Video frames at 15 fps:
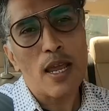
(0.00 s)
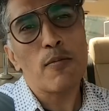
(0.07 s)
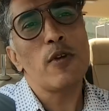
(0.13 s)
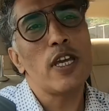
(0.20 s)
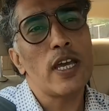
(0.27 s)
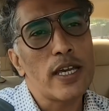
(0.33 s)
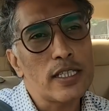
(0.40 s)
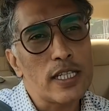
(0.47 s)

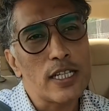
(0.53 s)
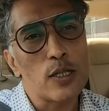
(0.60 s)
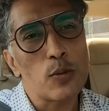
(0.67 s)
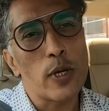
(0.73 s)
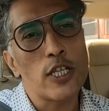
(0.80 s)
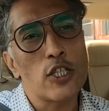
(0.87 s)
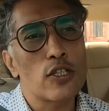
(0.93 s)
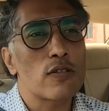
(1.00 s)
ABS
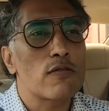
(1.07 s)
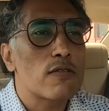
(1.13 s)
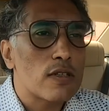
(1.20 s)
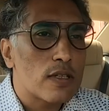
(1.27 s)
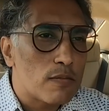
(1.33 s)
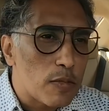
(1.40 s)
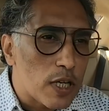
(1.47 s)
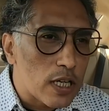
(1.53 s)
intervention
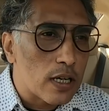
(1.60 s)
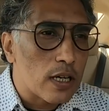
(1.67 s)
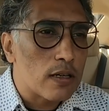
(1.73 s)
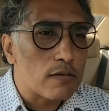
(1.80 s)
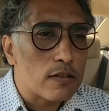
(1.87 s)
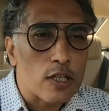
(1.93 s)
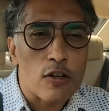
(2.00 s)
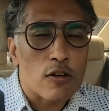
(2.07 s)
could be,
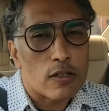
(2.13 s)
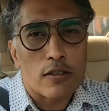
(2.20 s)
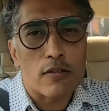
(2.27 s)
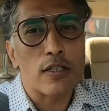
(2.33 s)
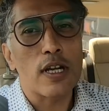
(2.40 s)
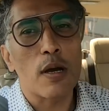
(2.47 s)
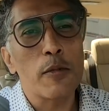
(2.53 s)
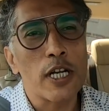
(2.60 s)
it
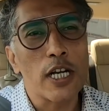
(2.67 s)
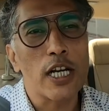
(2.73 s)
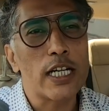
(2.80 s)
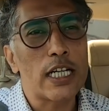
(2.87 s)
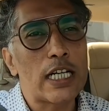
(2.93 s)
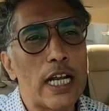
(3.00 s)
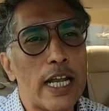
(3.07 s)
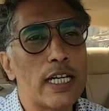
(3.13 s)
could come in a
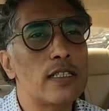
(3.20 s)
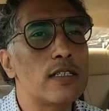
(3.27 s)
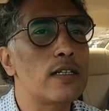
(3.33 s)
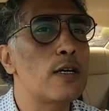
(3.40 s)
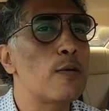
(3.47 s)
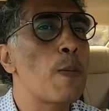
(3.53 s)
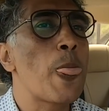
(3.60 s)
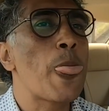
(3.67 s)
little
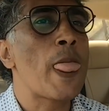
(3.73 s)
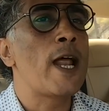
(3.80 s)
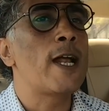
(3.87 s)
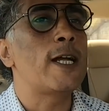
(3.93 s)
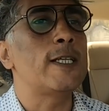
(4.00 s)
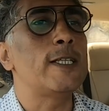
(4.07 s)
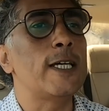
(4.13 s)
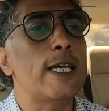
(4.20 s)
later.
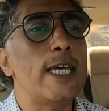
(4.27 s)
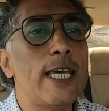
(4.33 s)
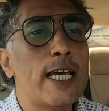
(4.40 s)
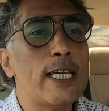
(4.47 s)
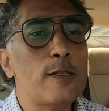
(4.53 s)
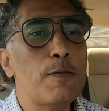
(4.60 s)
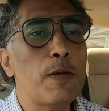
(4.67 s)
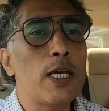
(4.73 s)
The
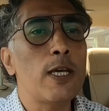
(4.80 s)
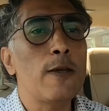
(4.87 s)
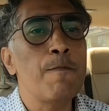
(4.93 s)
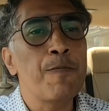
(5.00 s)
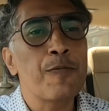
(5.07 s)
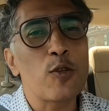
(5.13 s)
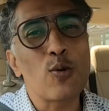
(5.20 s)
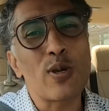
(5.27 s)
ESP,
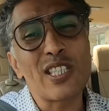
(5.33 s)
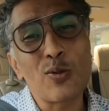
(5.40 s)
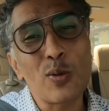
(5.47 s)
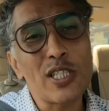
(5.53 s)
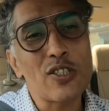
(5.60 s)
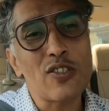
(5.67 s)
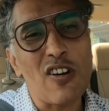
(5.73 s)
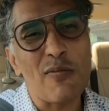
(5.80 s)
you can
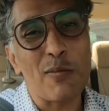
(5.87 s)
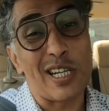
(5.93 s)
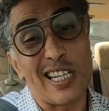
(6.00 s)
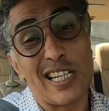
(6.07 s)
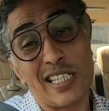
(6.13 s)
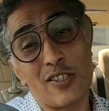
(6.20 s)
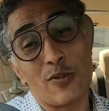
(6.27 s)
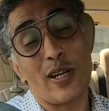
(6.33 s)
switch it off, but it
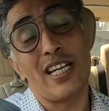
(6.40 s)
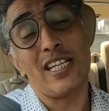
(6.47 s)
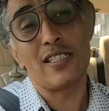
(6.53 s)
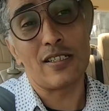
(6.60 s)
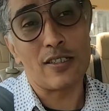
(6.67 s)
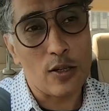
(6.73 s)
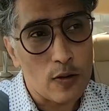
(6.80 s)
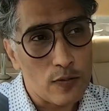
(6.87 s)
doesn't really
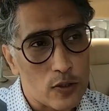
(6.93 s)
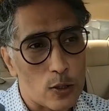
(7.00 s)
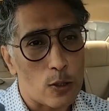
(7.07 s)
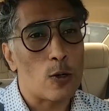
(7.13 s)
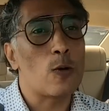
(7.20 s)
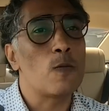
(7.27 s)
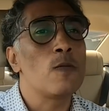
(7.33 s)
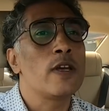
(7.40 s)
turn off,
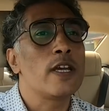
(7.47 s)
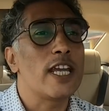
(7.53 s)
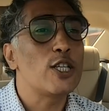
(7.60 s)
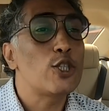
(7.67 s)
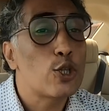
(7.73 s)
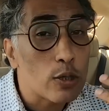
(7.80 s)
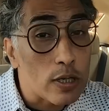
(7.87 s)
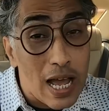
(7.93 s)
so
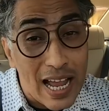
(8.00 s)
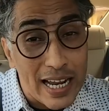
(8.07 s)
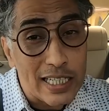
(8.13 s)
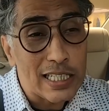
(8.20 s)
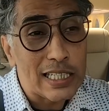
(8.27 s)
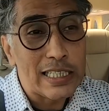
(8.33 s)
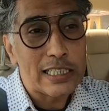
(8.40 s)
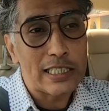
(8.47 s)
it should
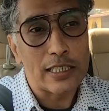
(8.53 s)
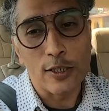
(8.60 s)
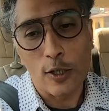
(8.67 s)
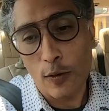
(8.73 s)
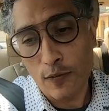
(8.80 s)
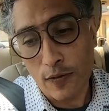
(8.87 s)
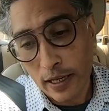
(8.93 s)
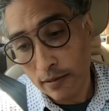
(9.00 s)
ideally turn
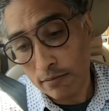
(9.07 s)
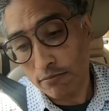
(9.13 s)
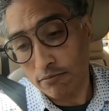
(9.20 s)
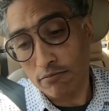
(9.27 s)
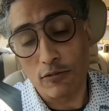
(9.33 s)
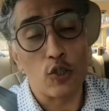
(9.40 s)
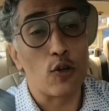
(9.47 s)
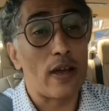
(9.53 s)
off when
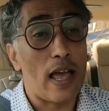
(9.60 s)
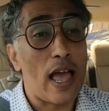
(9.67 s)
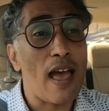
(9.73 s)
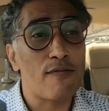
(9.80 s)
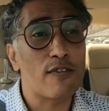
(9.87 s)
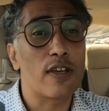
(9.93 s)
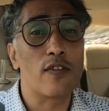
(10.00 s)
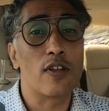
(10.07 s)
you
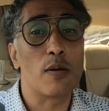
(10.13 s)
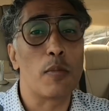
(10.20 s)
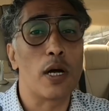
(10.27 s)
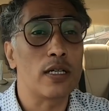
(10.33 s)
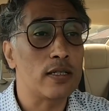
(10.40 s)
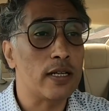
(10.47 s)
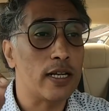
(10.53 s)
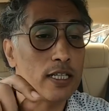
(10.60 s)
have given a
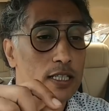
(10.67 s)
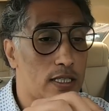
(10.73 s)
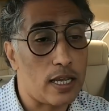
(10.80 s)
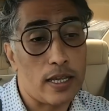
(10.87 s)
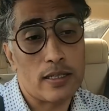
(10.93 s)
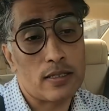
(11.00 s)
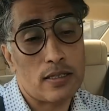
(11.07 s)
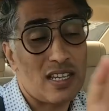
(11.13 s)
button and it
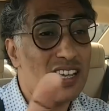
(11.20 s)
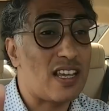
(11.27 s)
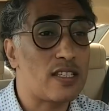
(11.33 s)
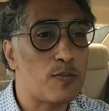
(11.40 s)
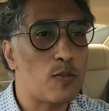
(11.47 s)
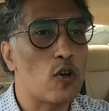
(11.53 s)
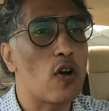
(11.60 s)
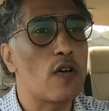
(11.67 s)
says
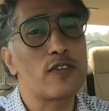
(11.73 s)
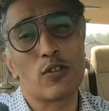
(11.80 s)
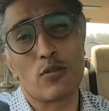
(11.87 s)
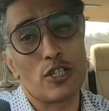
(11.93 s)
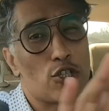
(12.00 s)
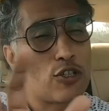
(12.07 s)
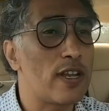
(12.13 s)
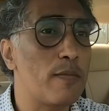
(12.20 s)
ESP off, so
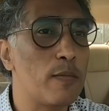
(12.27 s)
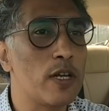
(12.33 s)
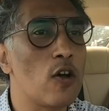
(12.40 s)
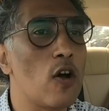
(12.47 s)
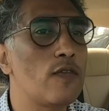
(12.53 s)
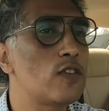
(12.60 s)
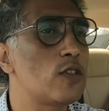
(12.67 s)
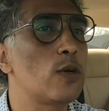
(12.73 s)
it should have been
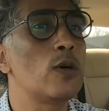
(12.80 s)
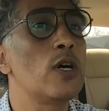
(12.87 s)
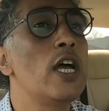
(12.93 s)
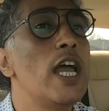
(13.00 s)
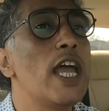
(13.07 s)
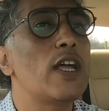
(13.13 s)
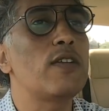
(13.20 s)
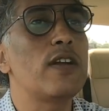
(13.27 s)
off. So
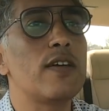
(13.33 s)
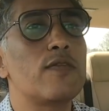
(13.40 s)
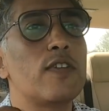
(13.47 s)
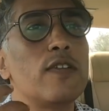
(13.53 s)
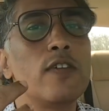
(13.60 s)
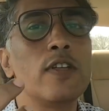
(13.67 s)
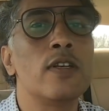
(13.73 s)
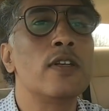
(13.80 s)
it would have
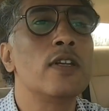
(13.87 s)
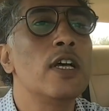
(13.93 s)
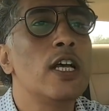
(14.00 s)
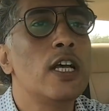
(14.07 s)
given